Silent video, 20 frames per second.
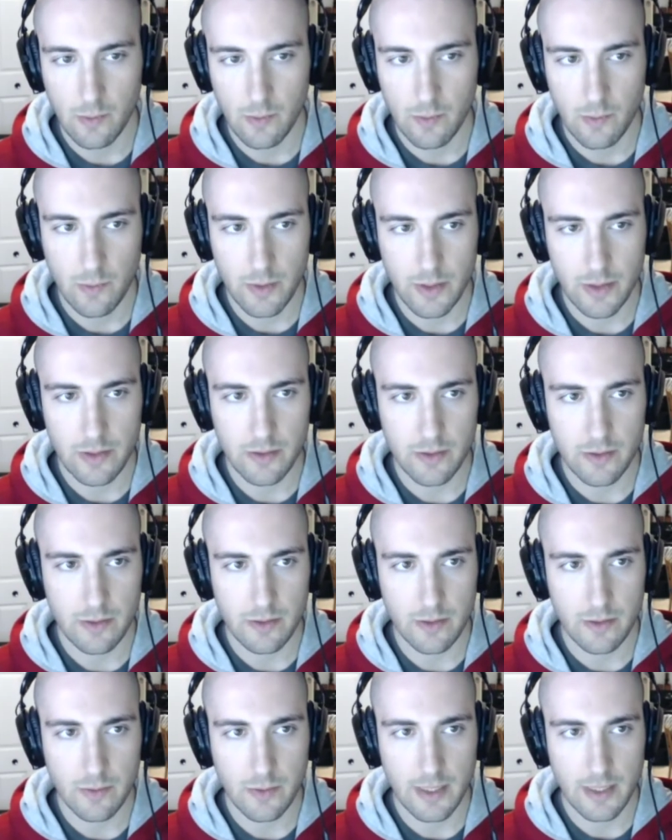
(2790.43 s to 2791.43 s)
We're
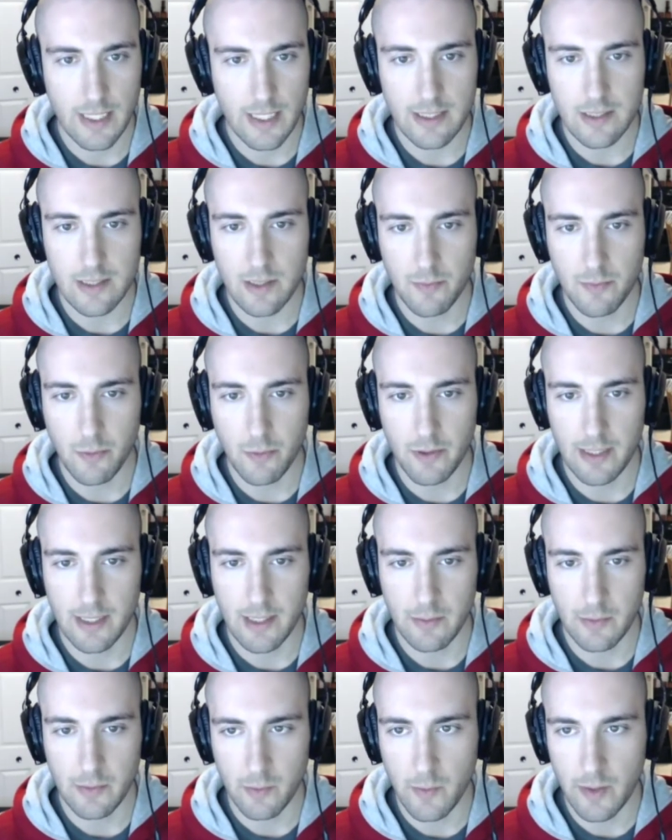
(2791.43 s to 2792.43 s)
getting to the point
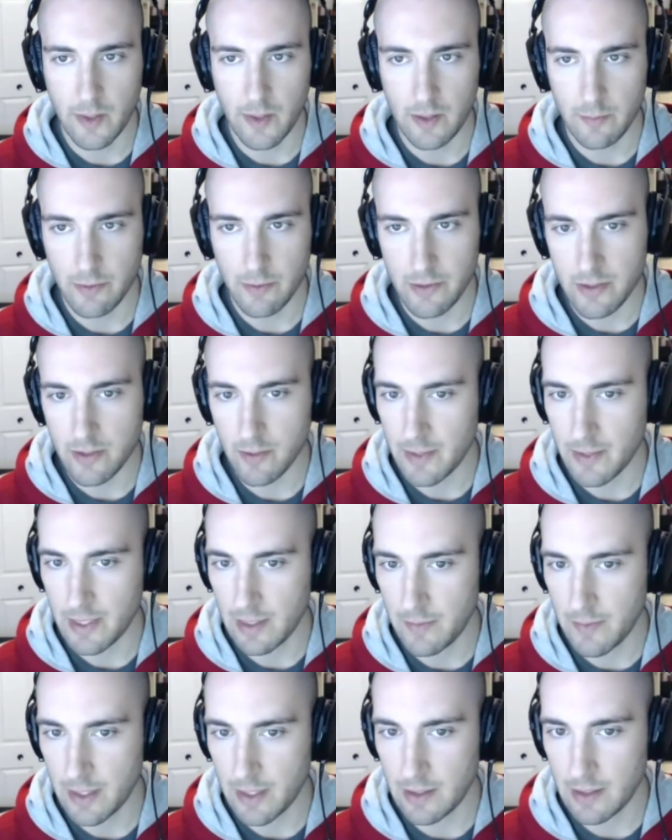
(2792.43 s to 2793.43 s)
now where wearables are
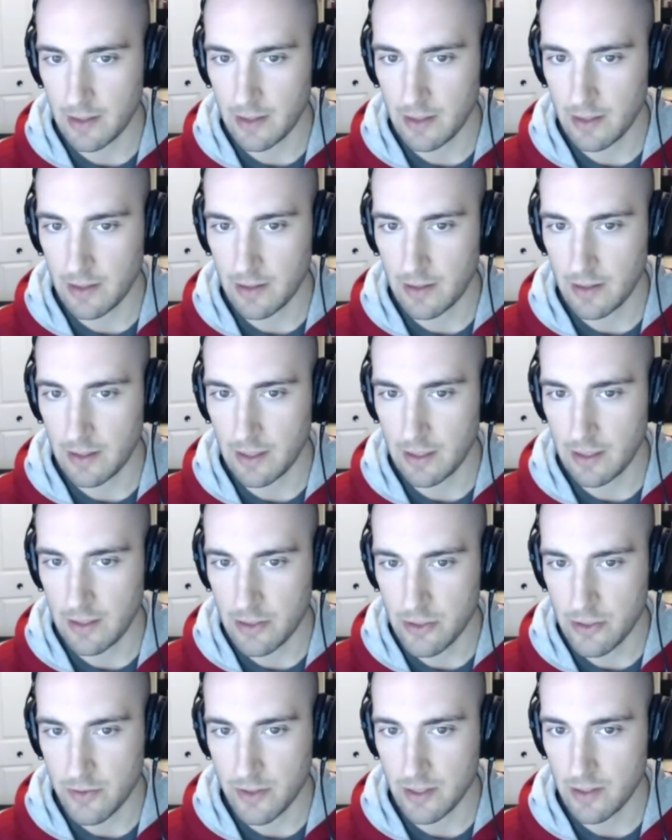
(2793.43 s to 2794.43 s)
becoming an
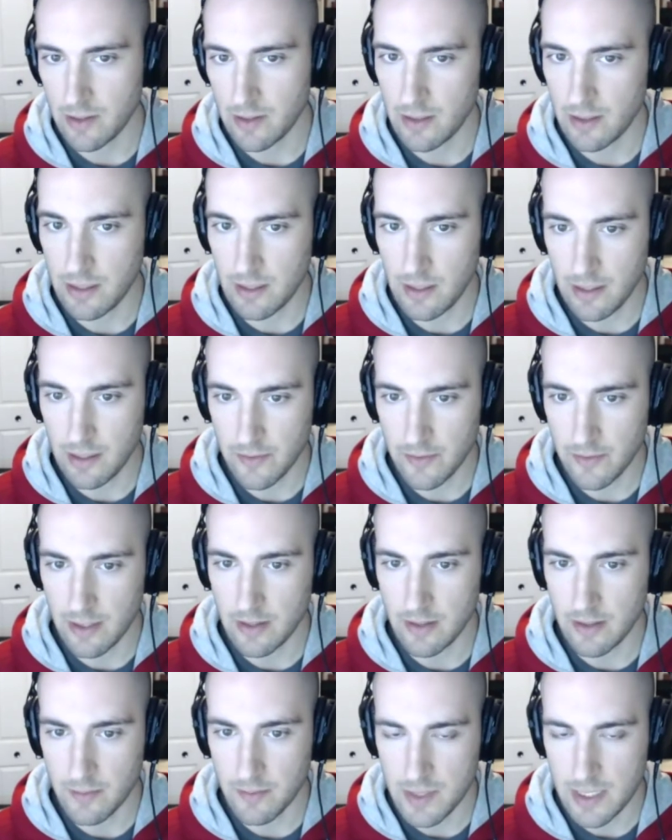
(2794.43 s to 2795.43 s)
industry in and
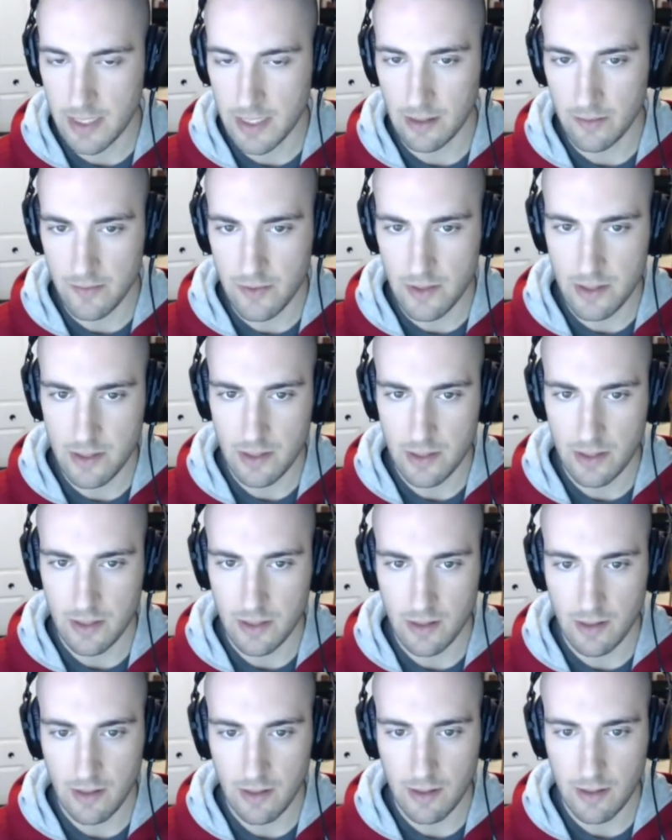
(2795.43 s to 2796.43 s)
of themselves,
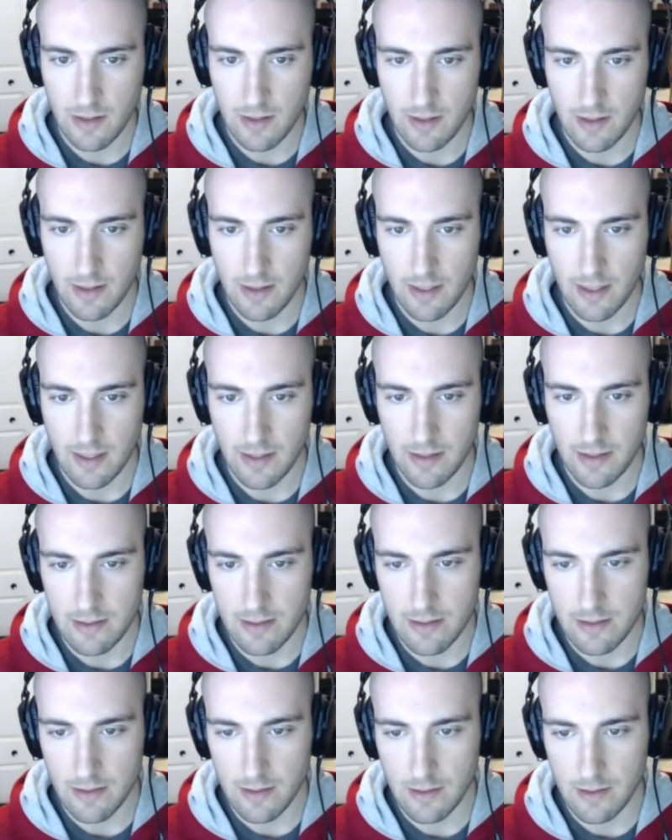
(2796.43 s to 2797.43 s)

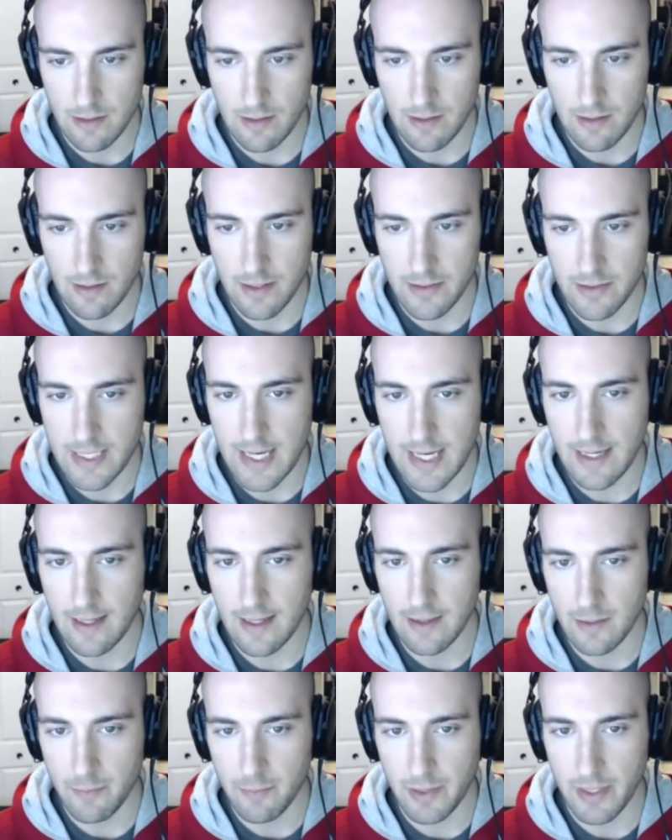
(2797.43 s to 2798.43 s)
and they're
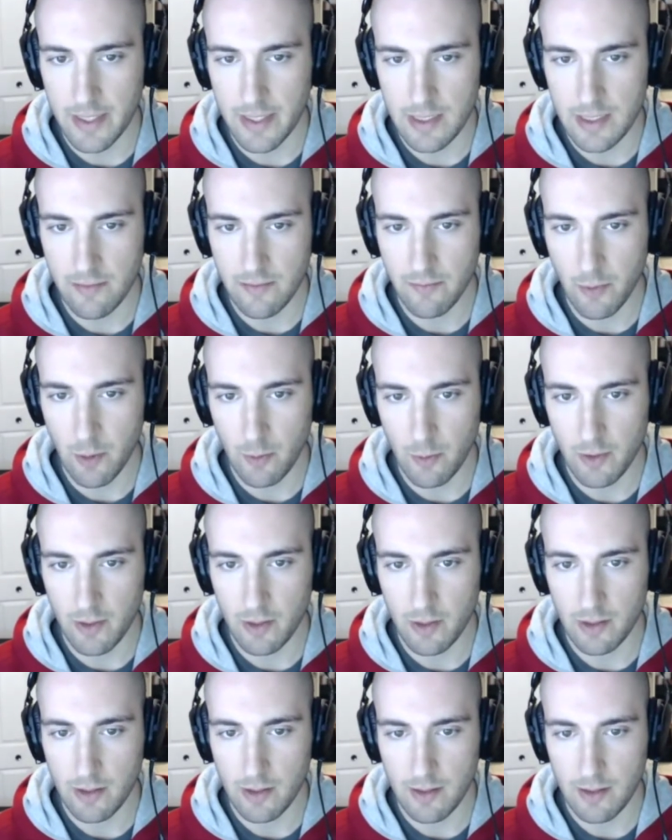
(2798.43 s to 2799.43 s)
taking the place of
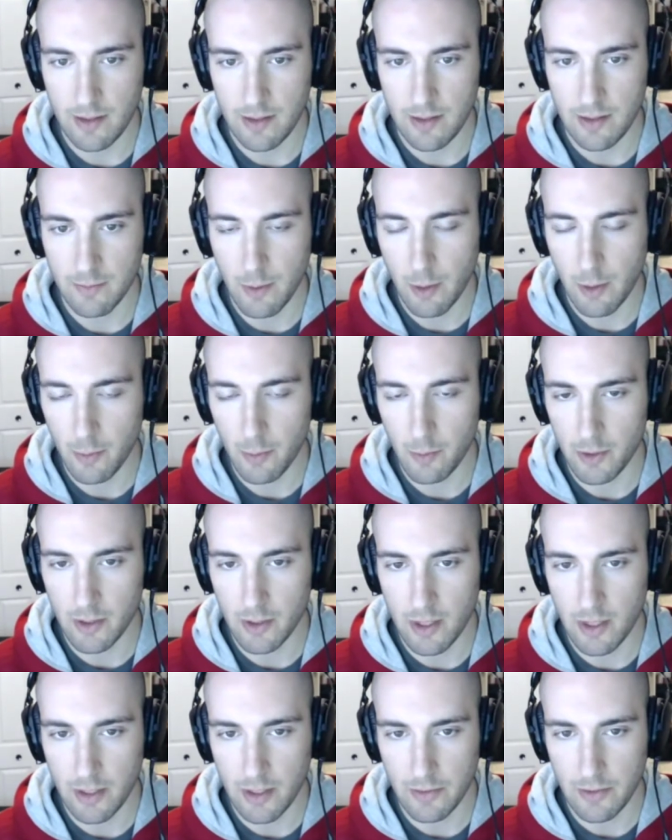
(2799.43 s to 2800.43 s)
mobile. The Mobile World
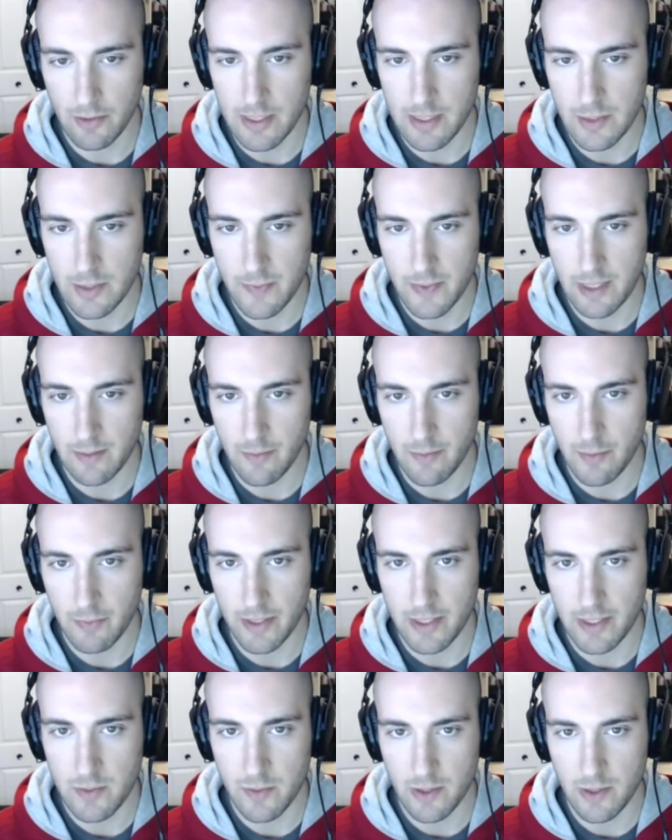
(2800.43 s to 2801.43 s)
Congress has become the
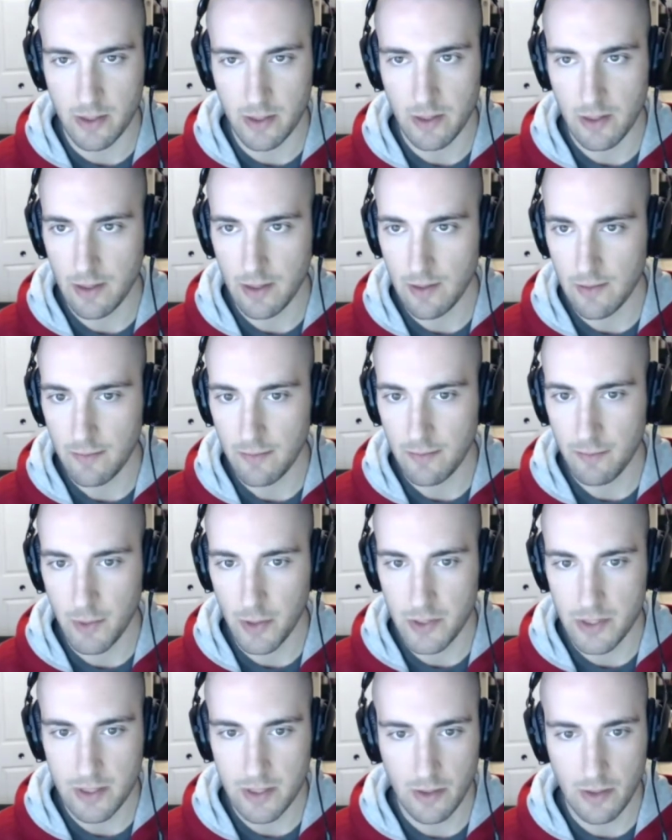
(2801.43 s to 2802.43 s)
place where
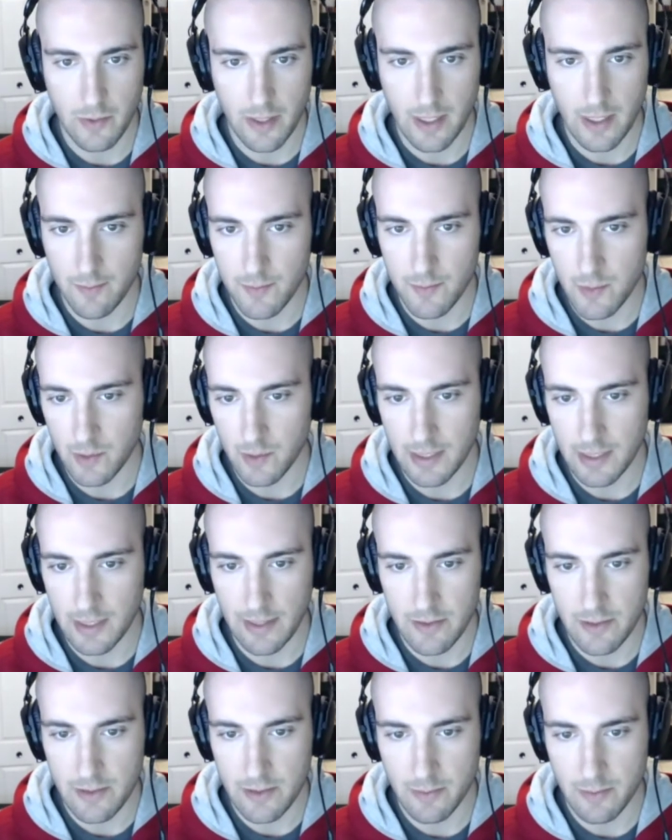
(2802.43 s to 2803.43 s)
most OEMs will
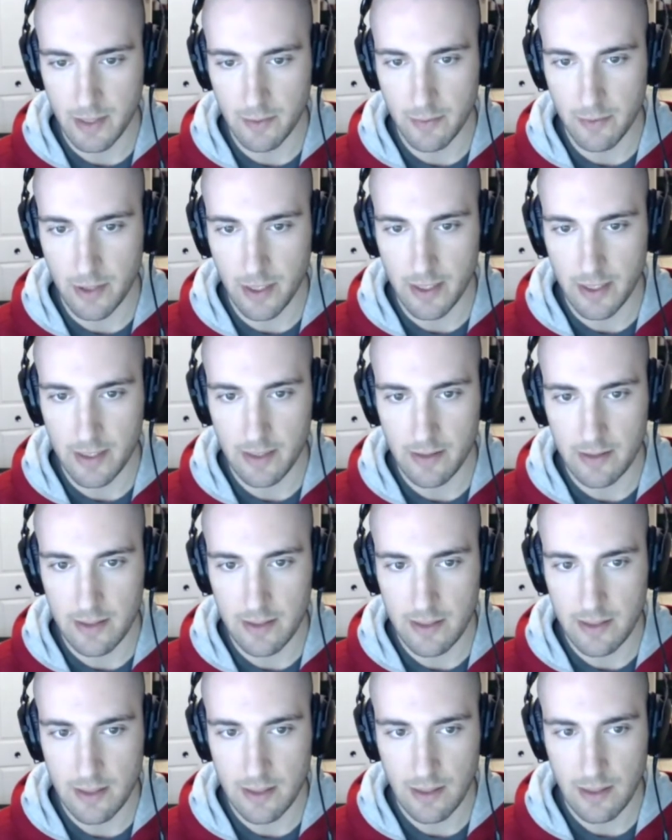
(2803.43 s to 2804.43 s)
announce their big
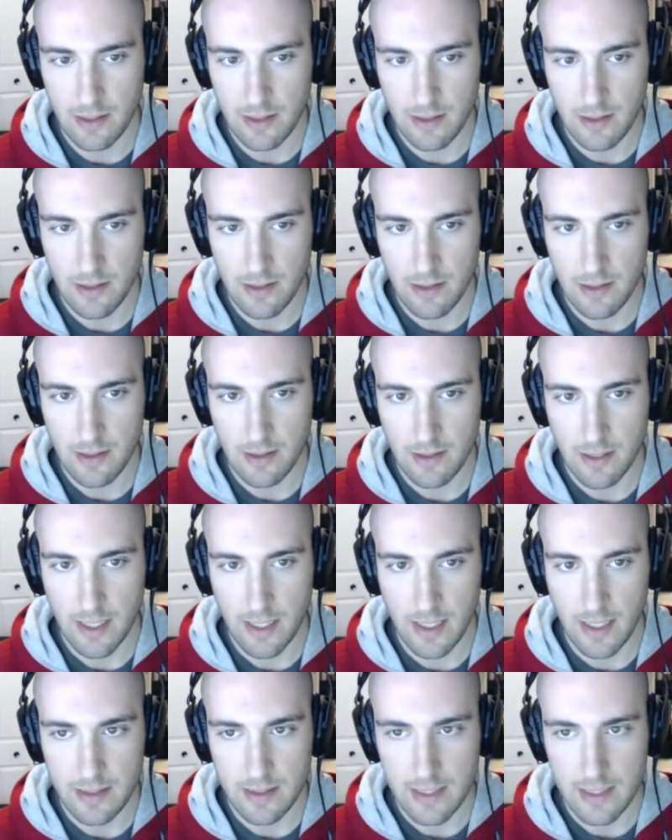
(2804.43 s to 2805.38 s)
products, and